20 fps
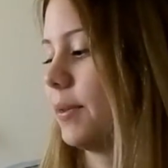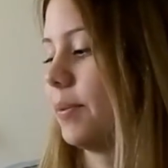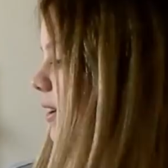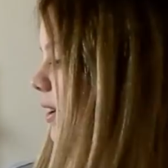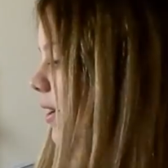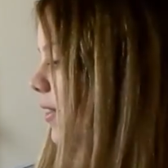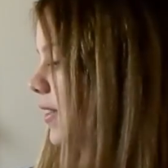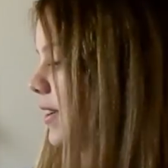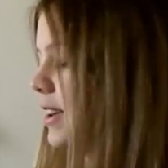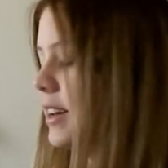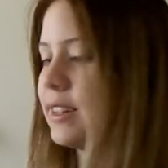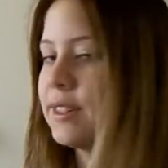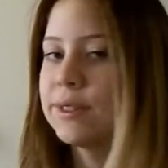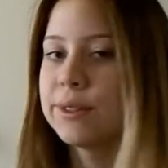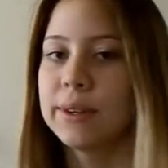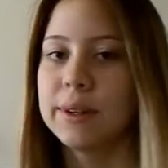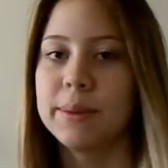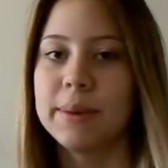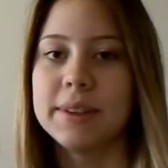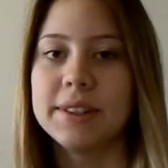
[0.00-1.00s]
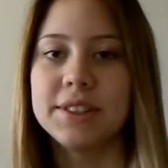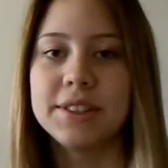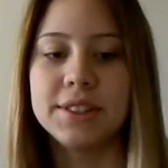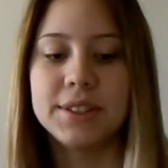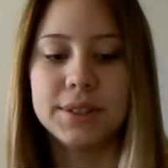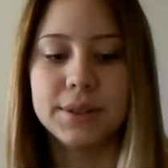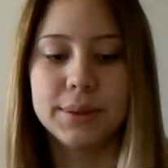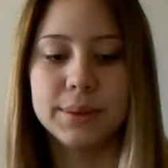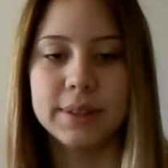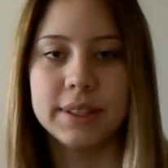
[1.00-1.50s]
Now the next store I went
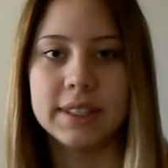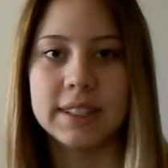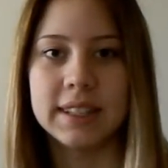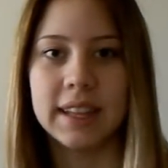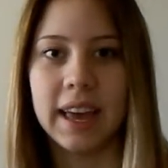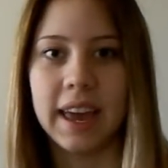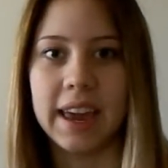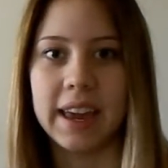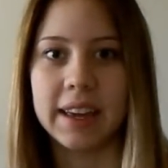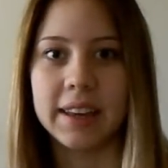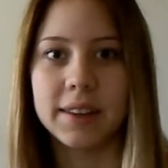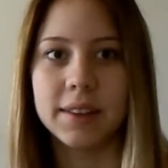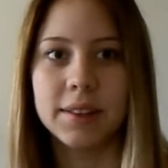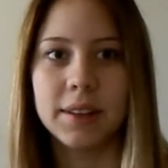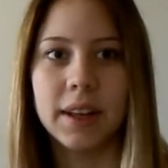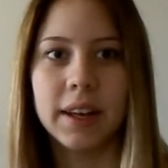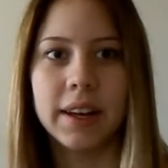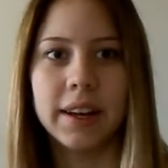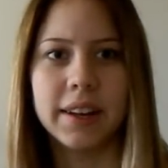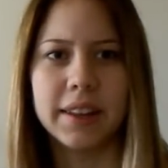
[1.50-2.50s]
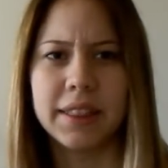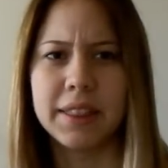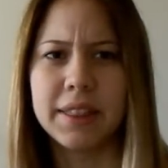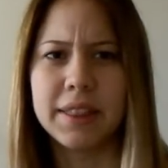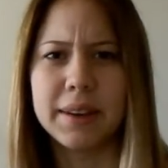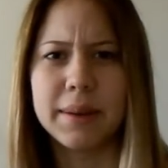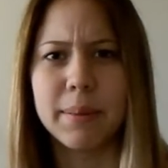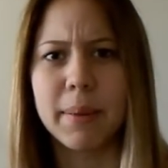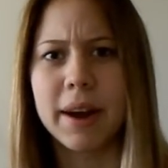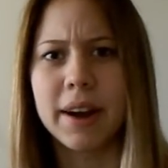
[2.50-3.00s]
to was like uh,
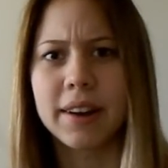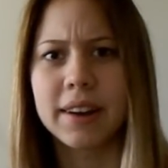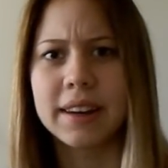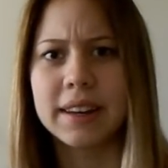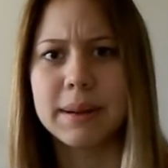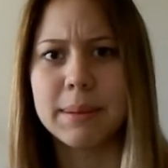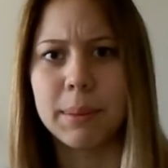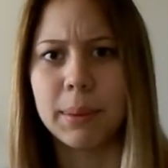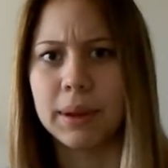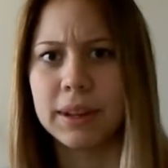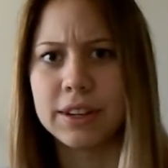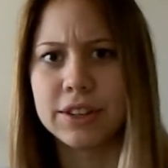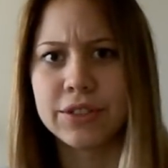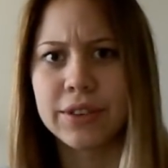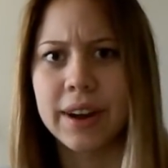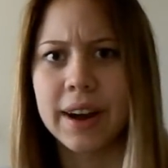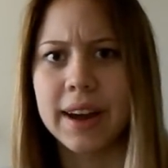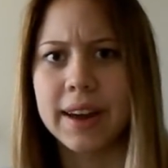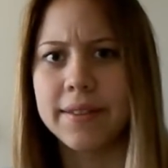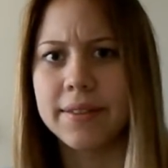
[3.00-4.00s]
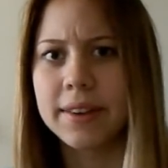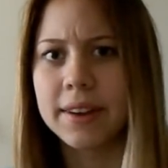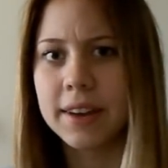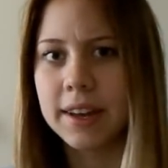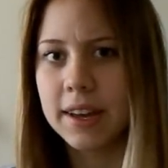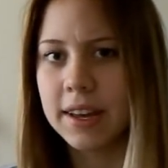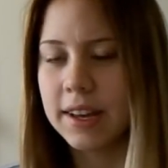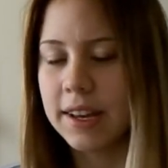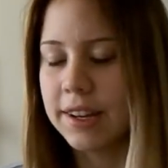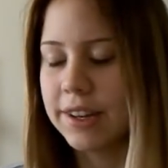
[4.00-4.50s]
the American Blood Drive
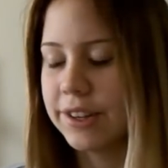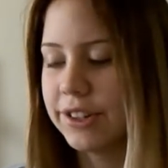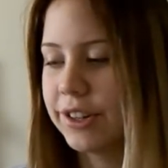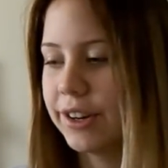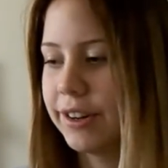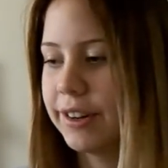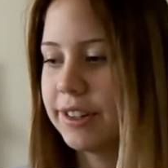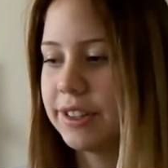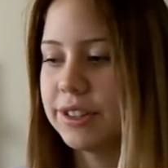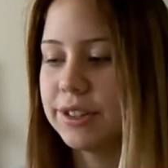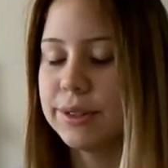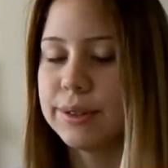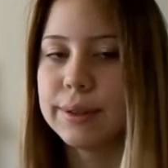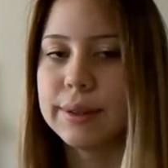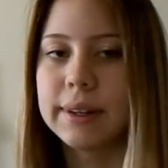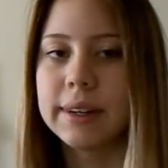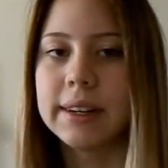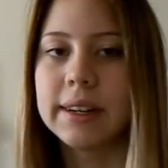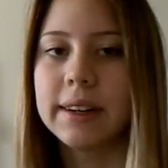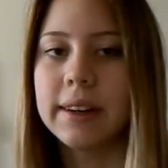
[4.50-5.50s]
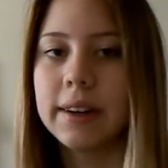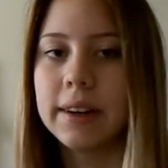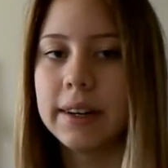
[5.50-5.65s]
charity store.